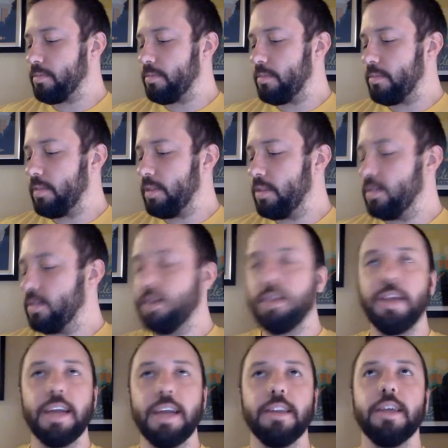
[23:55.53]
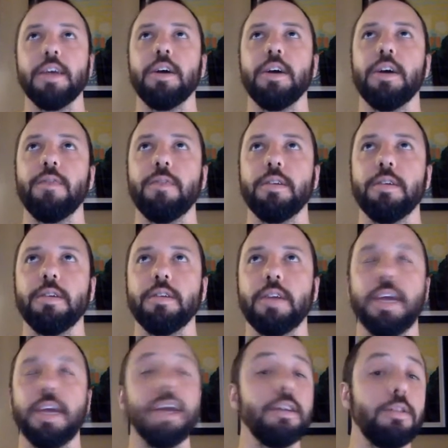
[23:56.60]
Started that day off in
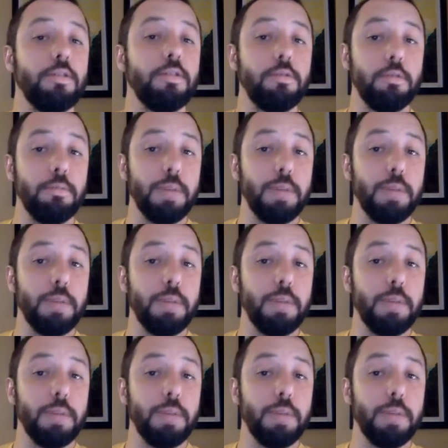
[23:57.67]
Cancun,